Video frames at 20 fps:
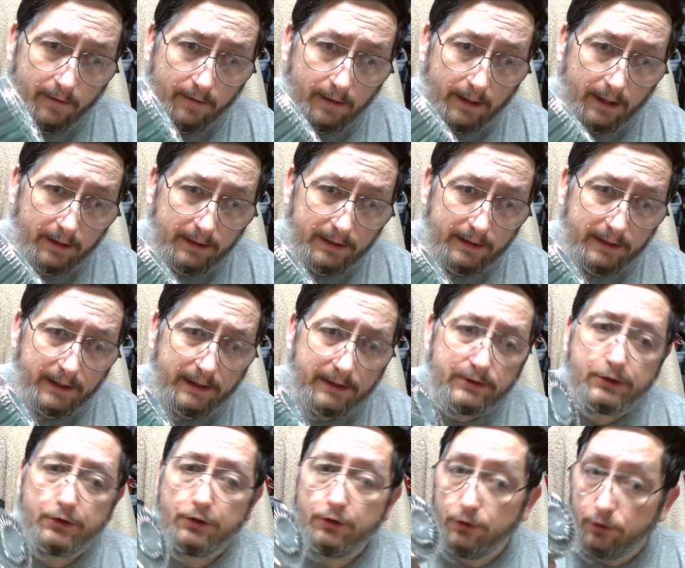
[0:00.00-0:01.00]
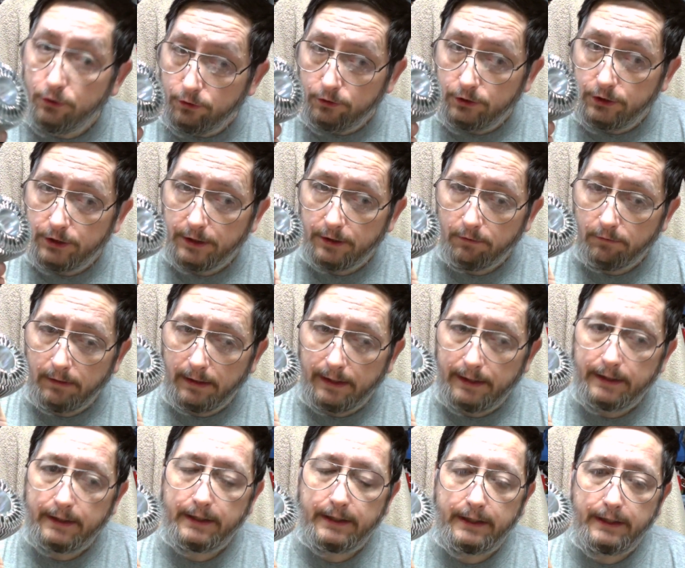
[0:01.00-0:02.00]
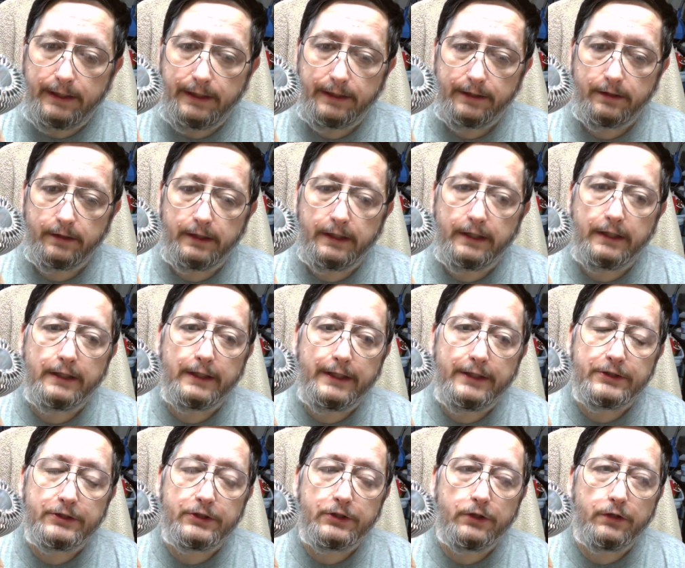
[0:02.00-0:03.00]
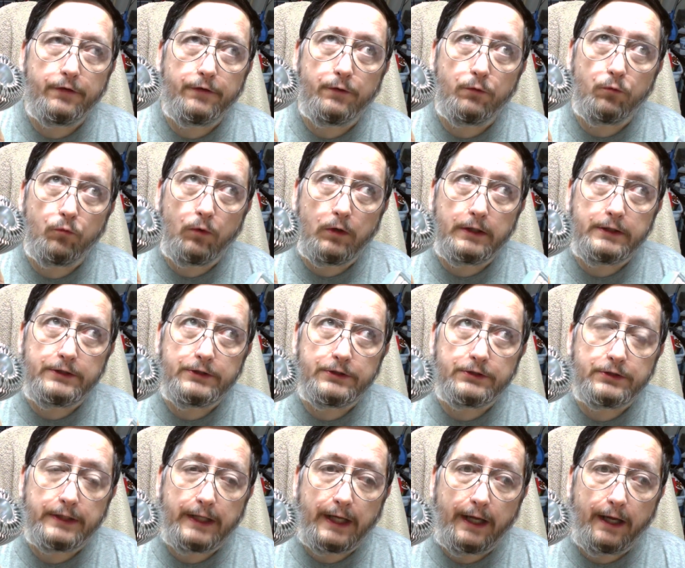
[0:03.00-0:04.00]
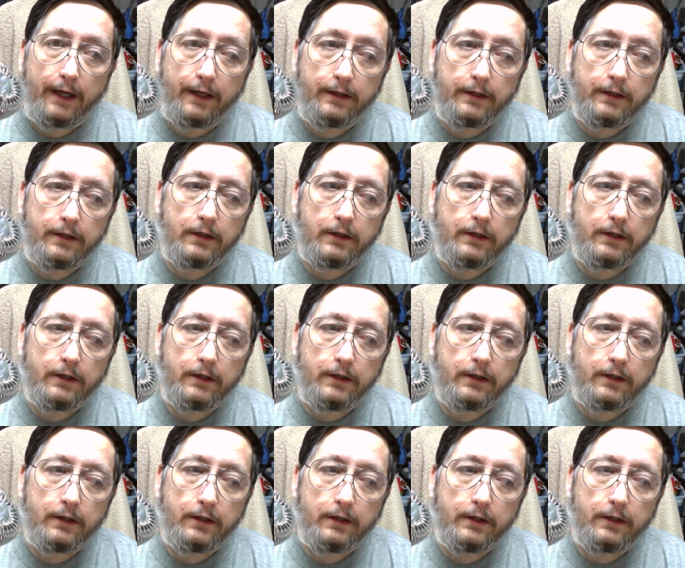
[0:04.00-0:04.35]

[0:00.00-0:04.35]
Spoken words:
LEDs do generate heat, at least the ones that